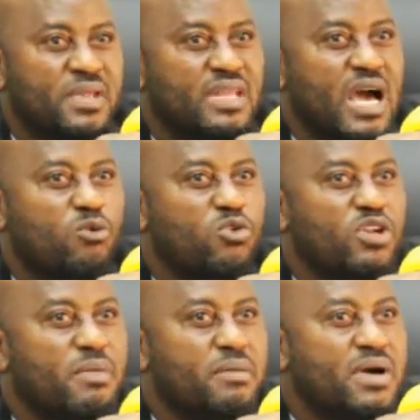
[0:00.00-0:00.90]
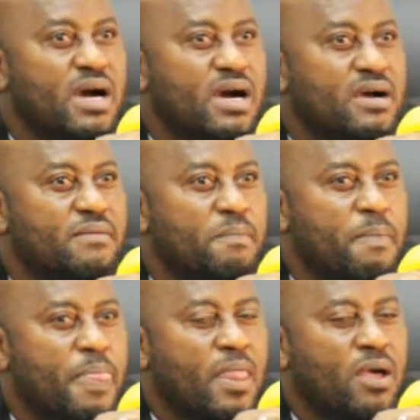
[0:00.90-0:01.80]
Now, I could remember
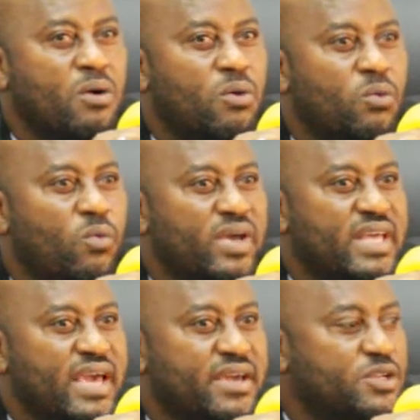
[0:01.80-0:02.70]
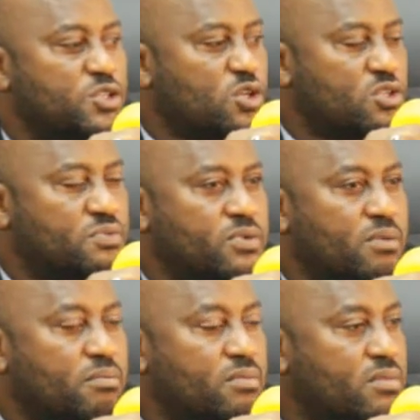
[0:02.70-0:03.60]
when I returned from
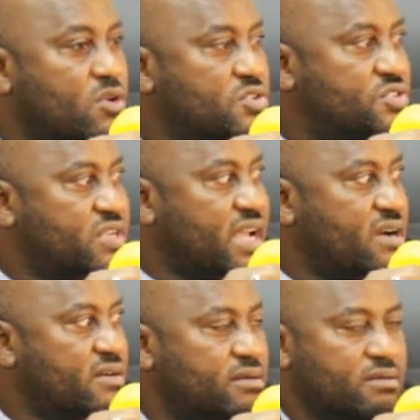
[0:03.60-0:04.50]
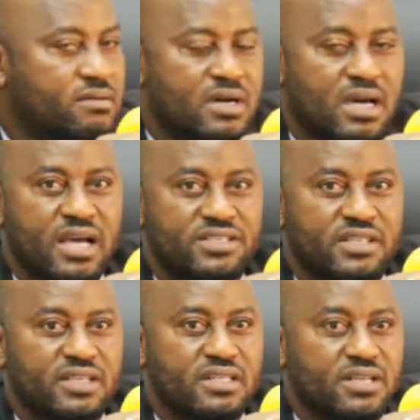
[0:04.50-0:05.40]
Austria, I
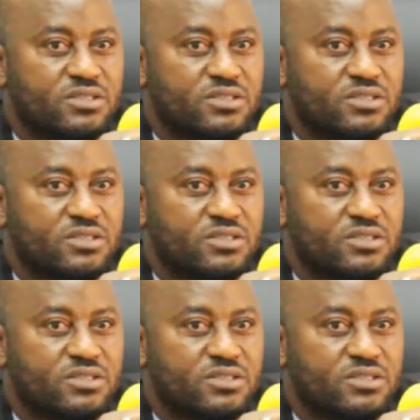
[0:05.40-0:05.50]
attended